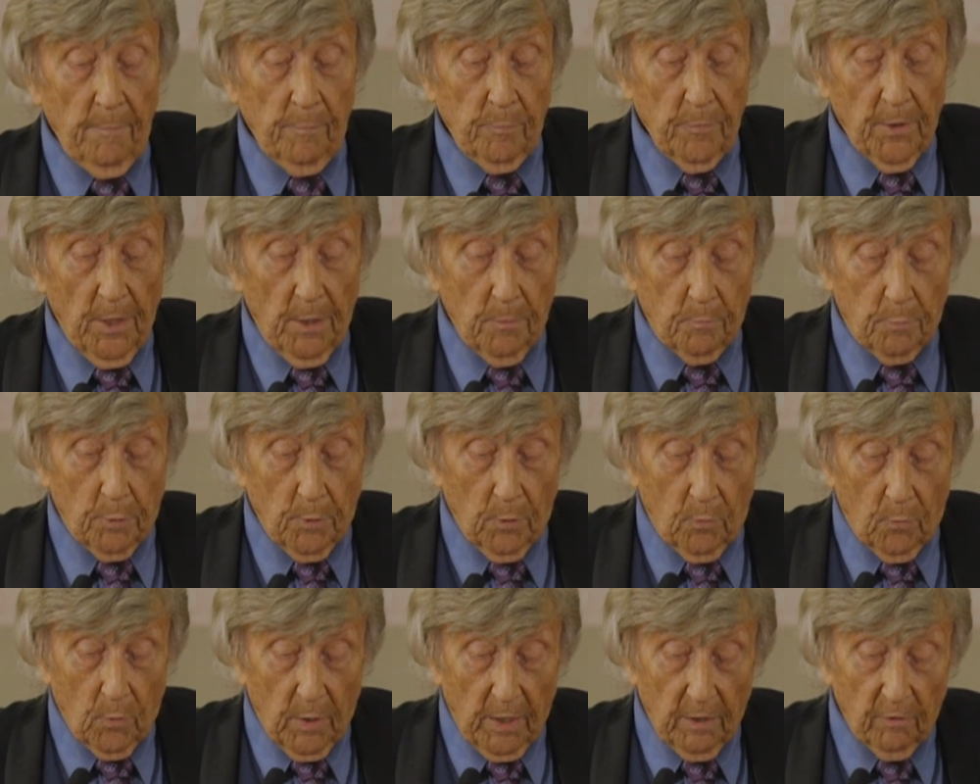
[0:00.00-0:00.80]
though
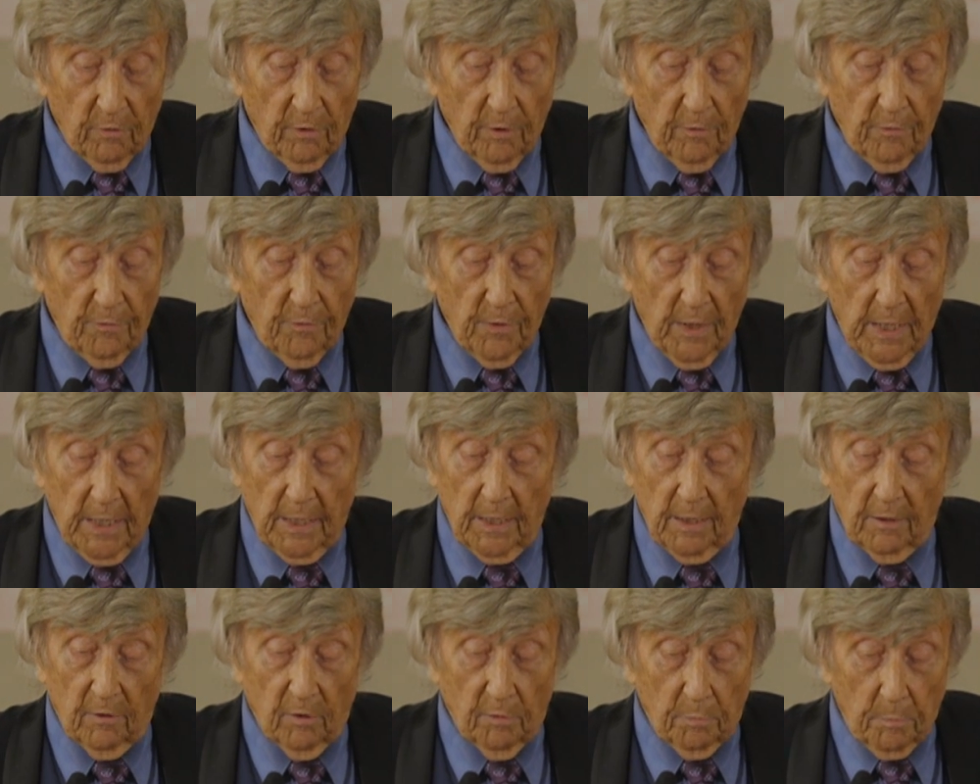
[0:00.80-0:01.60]
progressive and
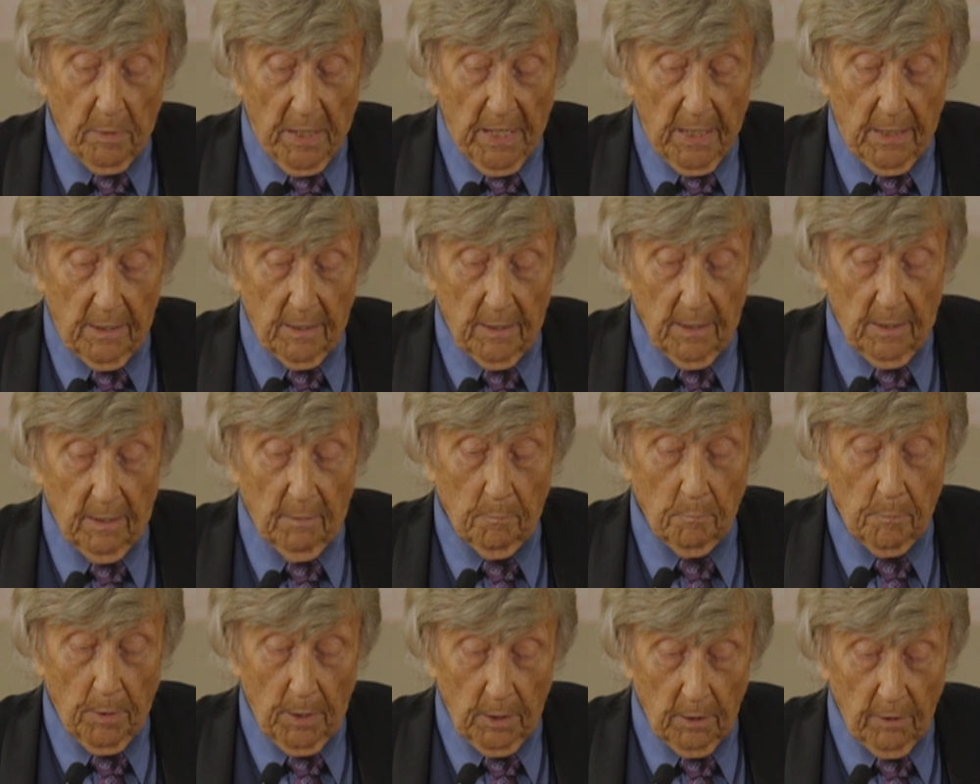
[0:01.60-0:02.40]

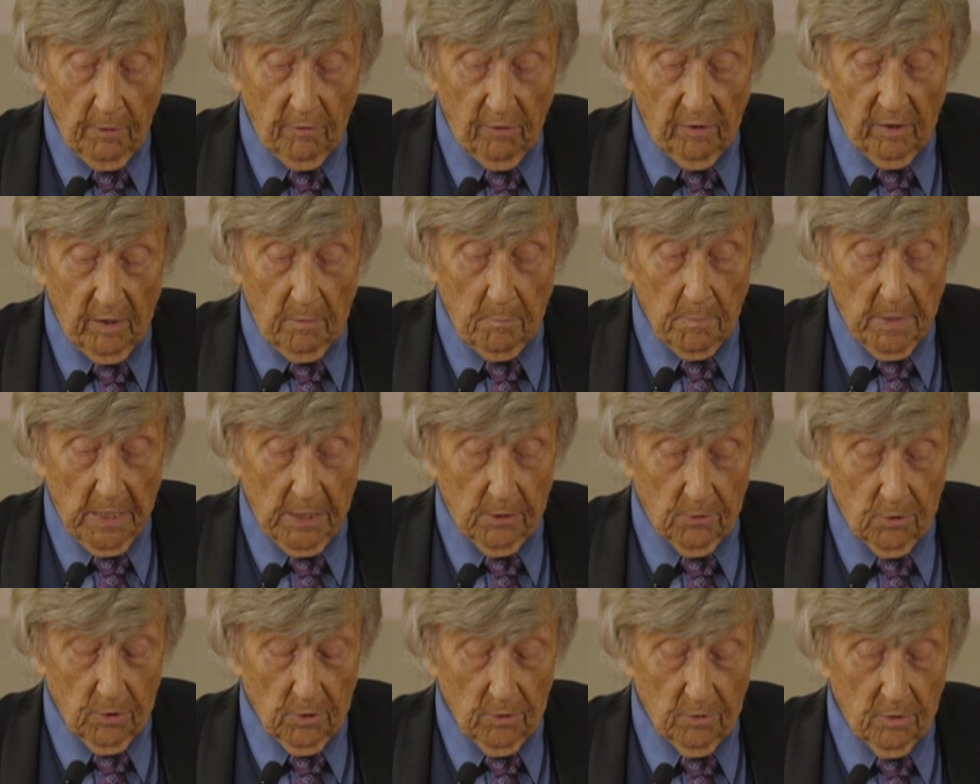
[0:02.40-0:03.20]
expanding policy
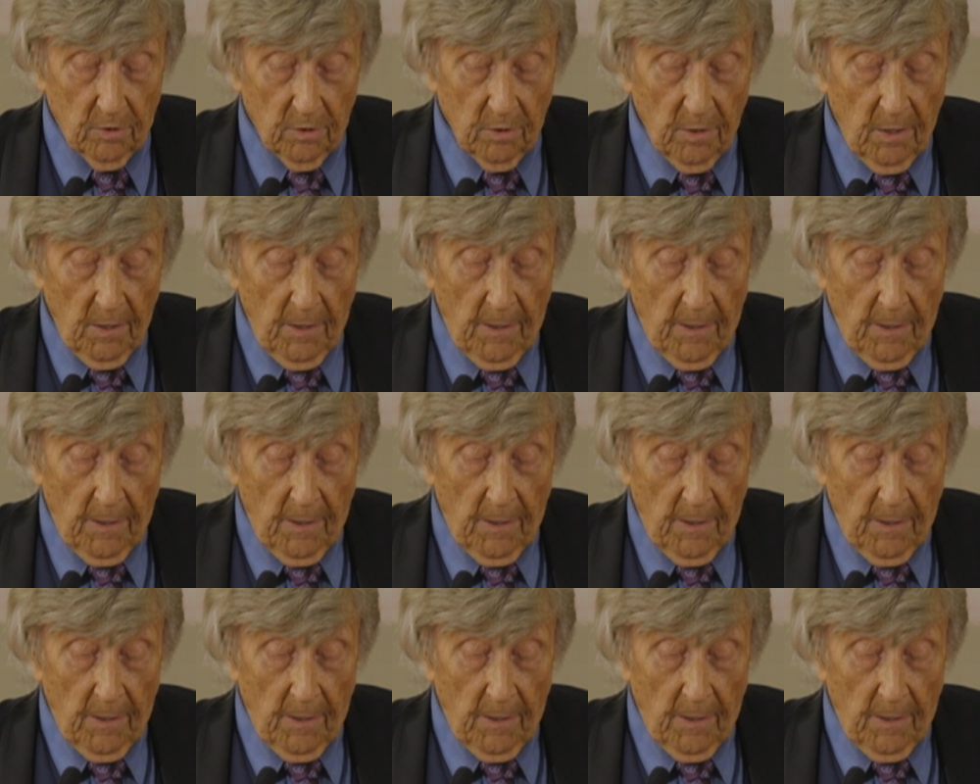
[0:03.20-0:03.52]
measures.